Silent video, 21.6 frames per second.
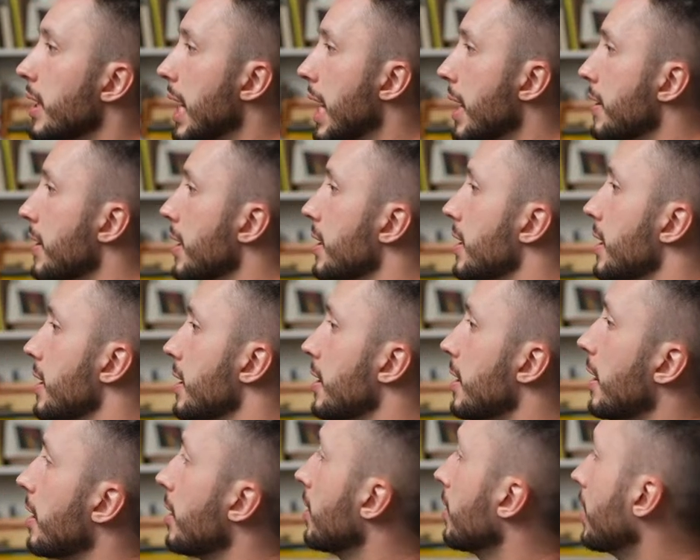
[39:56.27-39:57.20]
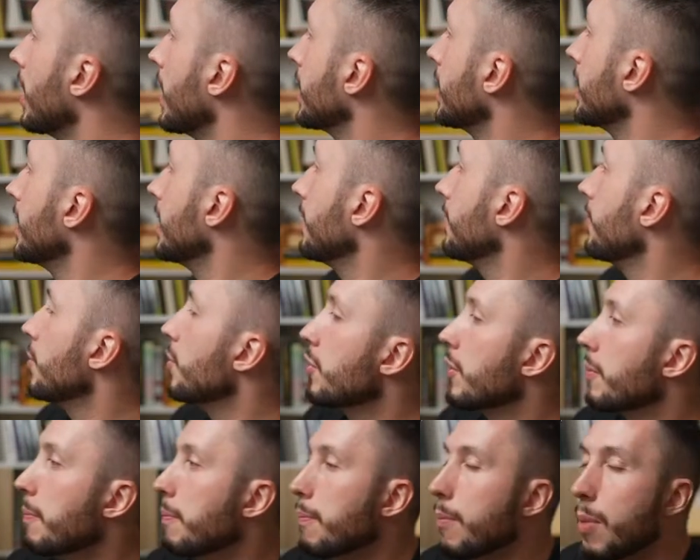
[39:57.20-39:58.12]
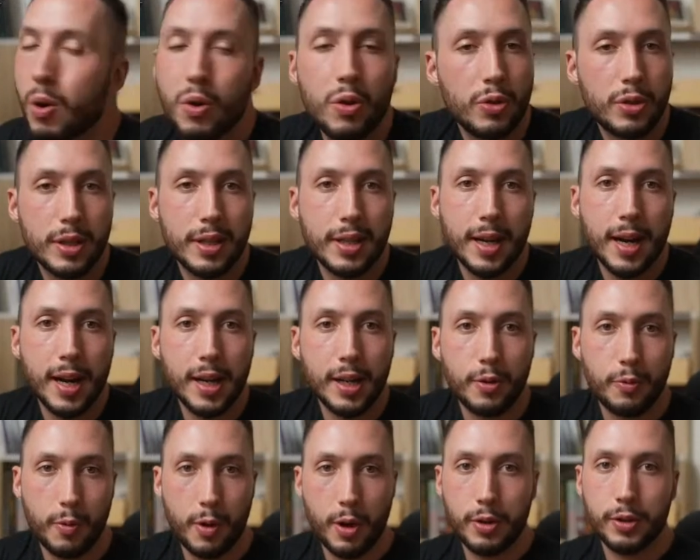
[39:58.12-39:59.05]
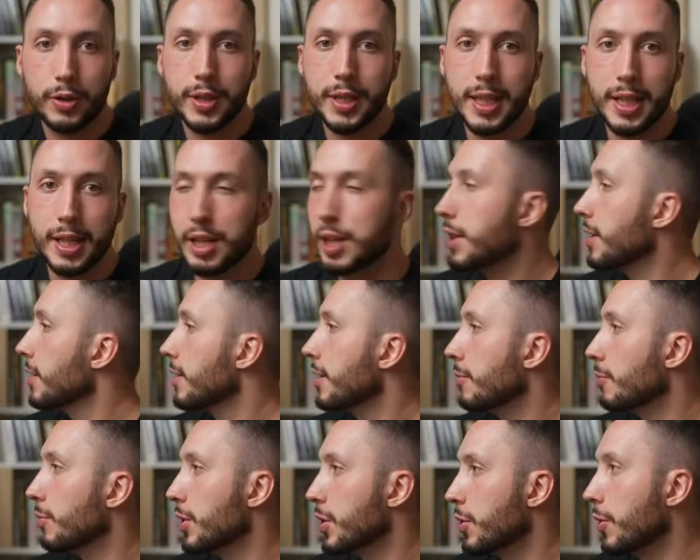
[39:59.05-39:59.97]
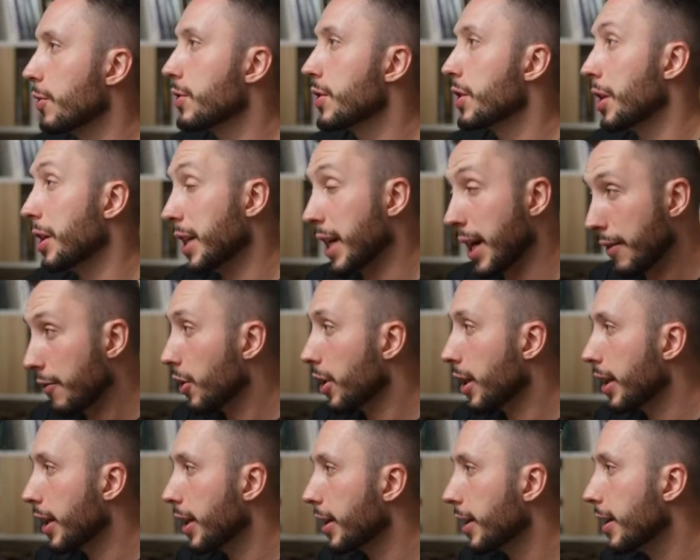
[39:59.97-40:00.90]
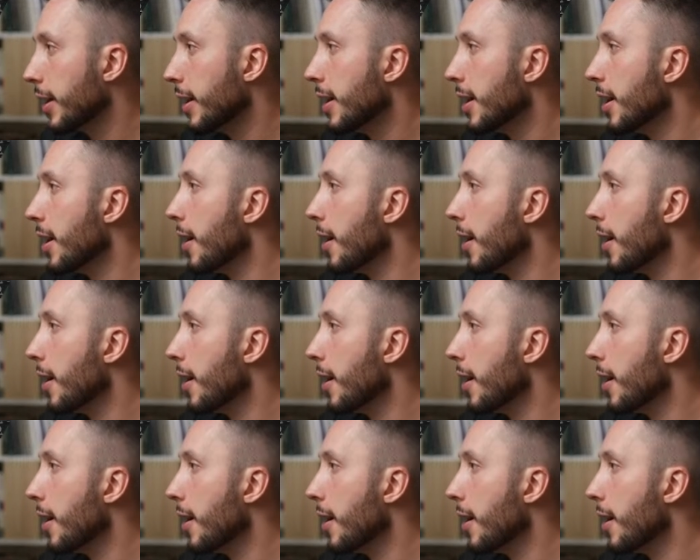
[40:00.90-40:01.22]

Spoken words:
And this is gonna like give you the most high quality results on everything,